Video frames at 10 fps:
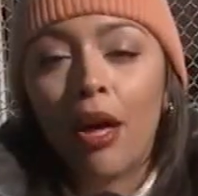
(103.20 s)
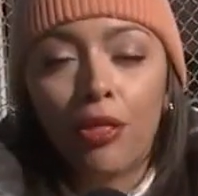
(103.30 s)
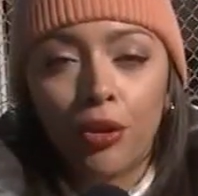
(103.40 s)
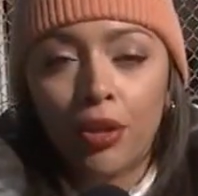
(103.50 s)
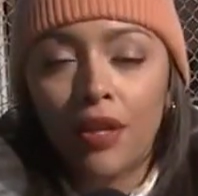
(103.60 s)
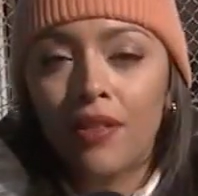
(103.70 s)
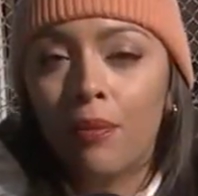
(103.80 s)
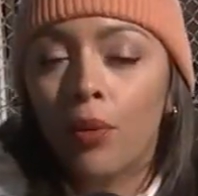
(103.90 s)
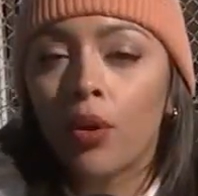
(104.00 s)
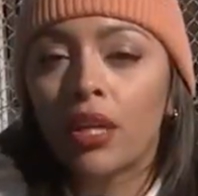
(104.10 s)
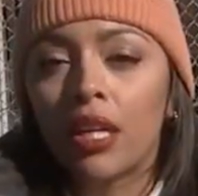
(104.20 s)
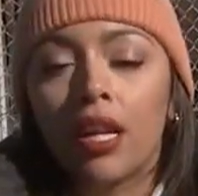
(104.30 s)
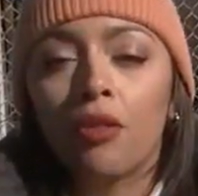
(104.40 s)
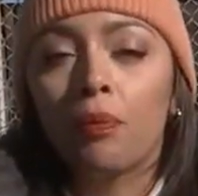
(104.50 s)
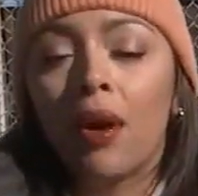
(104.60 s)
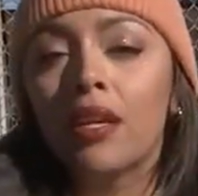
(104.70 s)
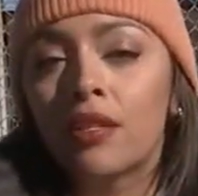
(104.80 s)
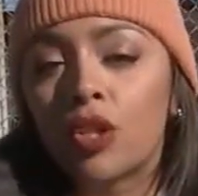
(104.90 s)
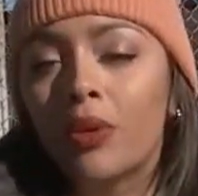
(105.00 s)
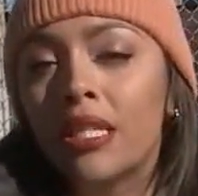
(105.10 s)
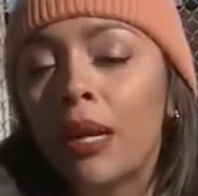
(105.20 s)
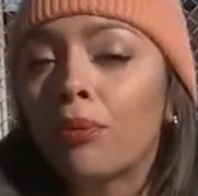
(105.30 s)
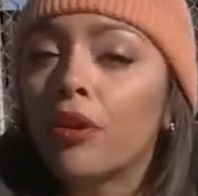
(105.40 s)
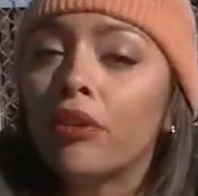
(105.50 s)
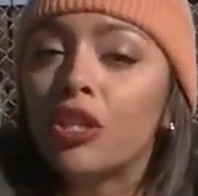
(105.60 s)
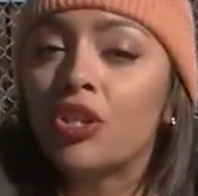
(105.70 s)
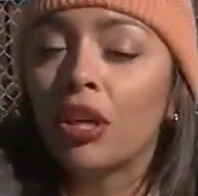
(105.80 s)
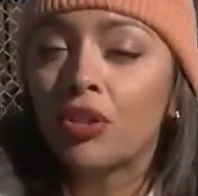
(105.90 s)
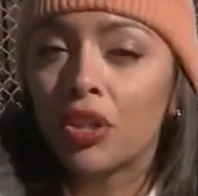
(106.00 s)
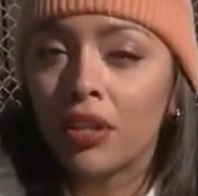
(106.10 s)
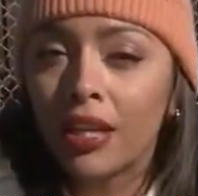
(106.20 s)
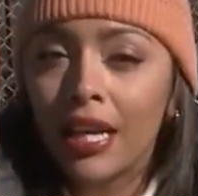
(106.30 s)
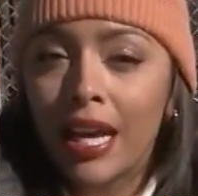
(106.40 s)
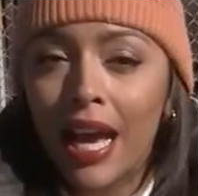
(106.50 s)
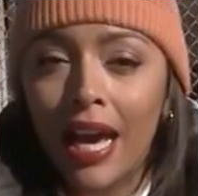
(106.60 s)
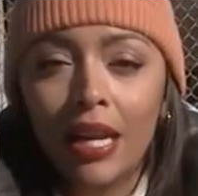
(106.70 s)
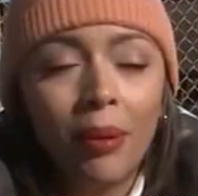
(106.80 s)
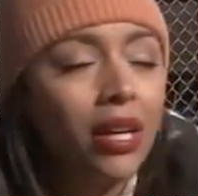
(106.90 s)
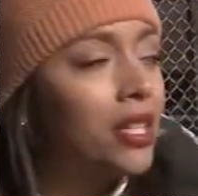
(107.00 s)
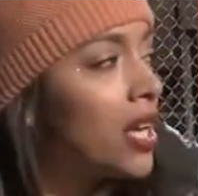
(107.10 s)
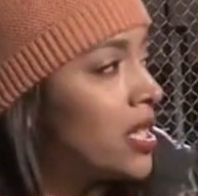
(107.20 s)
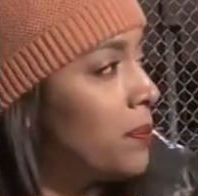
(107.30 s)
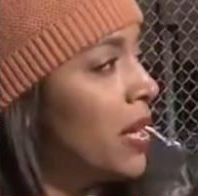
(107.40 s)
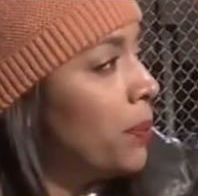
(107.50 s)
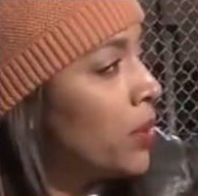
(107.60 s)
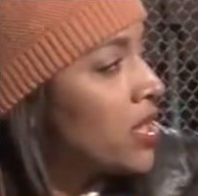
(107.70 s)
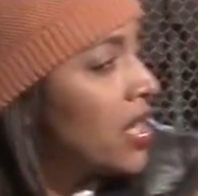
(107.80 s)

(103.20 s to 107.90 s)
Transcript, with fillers: about thirty of them boarded another bus to a temporary shelter, and about a dozen people